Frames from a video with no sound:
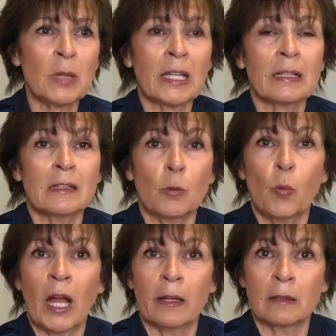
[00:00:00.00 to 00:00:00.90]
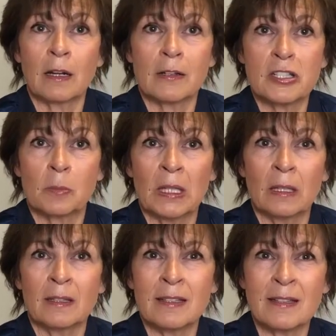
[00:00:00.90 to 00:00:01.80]
like a little wild card to me.
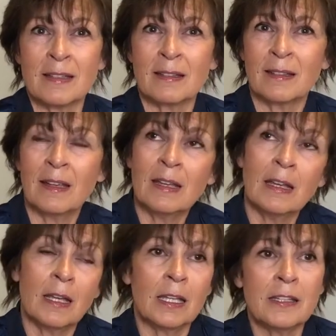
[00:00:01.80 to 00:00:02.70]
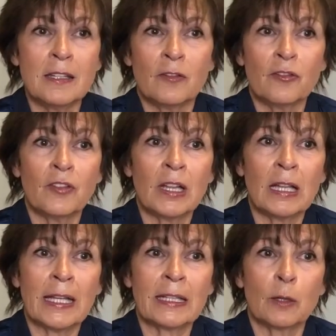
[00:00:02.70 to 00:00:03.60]
It didn't feel
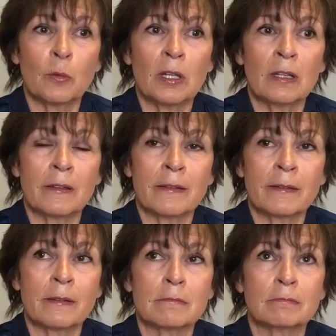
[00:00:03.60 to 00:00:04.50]
like it was